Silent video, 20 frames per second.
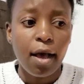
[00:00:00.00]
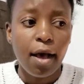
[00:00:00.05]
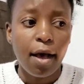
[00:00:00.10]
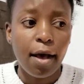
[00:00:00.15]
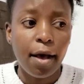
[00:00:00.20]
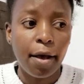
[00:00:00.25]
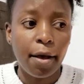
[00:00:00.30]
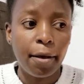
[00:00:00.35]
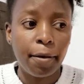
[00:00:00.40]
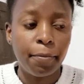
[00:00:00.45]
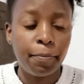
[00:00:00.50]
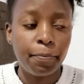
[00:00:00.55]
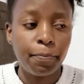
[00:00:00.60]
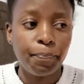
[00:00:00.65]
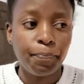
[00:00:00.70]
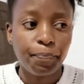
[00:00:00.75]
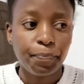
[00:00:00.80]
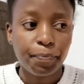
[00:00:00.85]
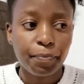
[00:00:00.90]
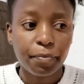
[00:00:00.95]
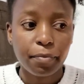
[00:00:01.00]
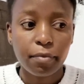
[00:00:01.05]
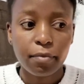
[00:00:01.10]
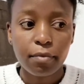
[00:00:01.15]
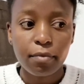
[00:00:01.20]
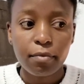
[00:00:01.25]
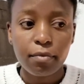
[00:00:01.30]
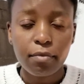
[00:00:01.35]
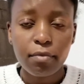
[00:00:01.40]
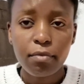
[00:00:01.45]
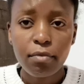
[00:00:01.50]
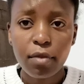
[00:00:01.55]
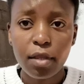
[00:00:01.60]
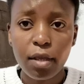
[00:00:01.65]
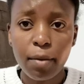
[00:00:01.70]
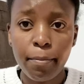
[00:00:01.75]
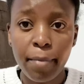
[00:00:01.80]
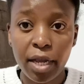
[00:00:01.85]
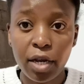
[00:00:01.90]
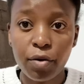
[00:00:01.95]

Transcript: my